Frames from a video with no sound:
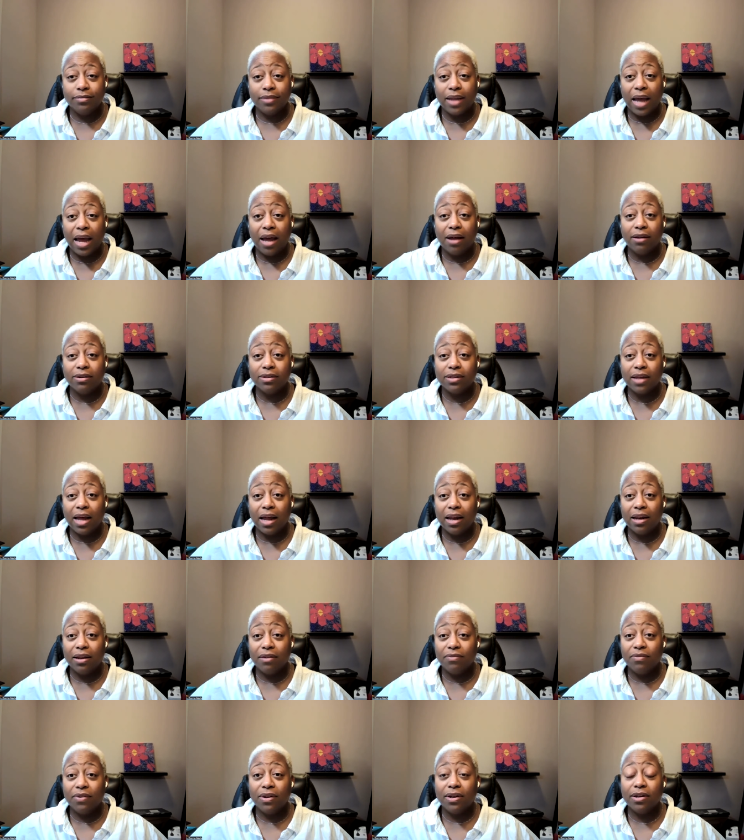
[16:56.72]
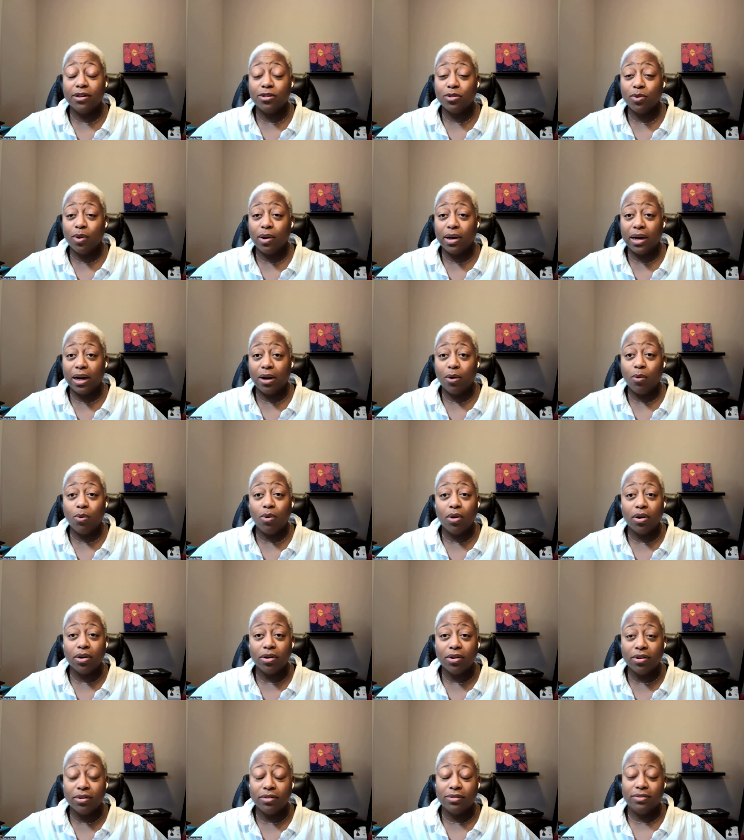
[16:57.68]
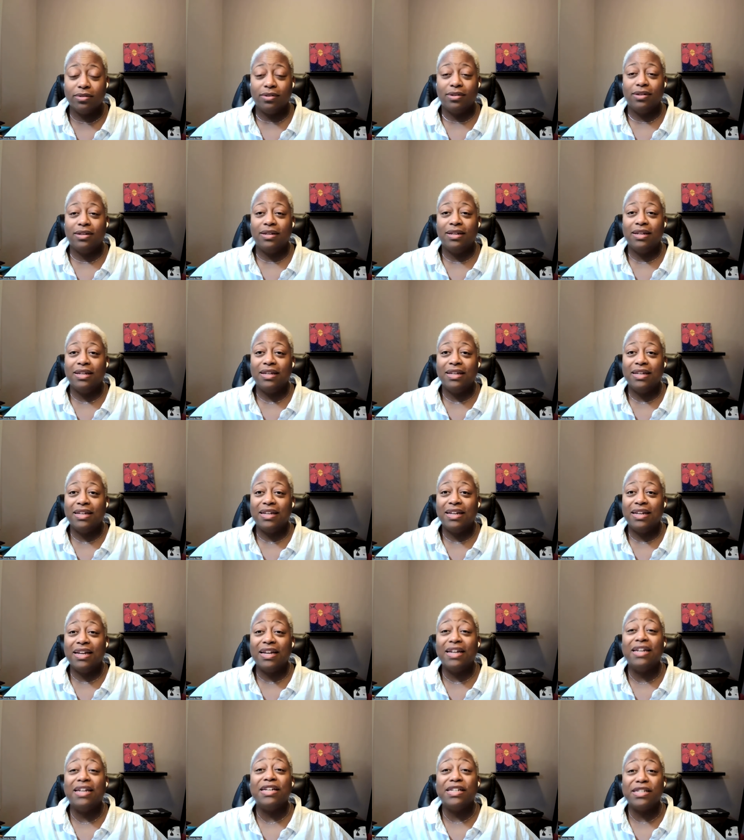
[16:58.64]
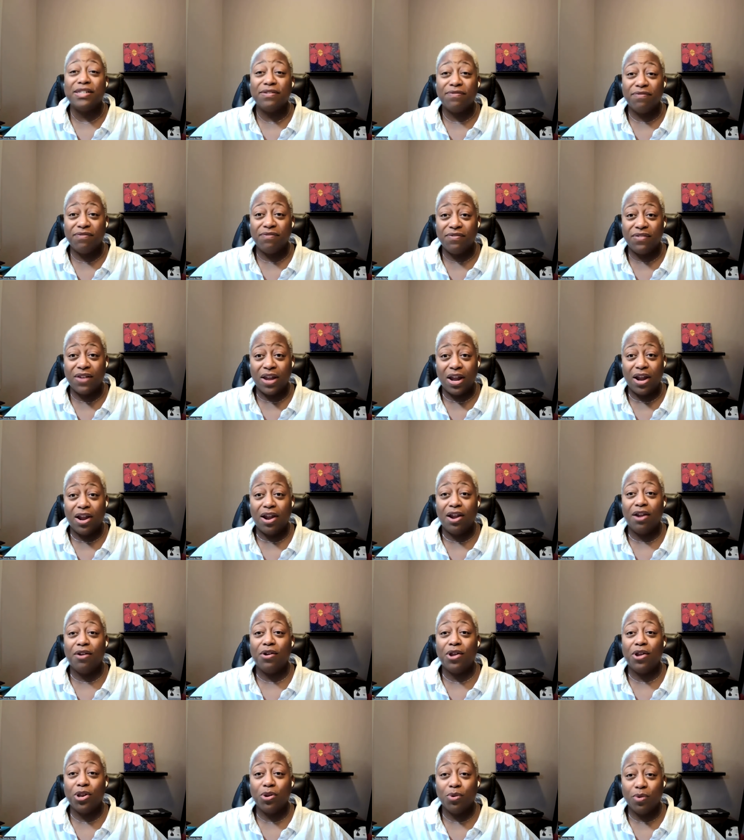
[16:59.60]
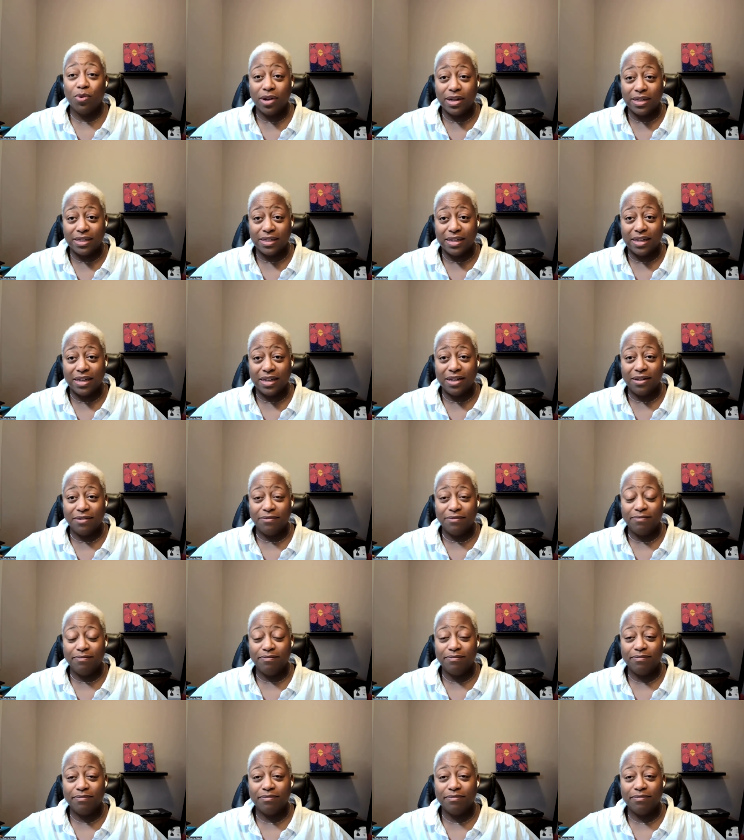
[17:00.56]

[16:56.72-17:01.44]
The house I live in is on a corner. It is very noisy.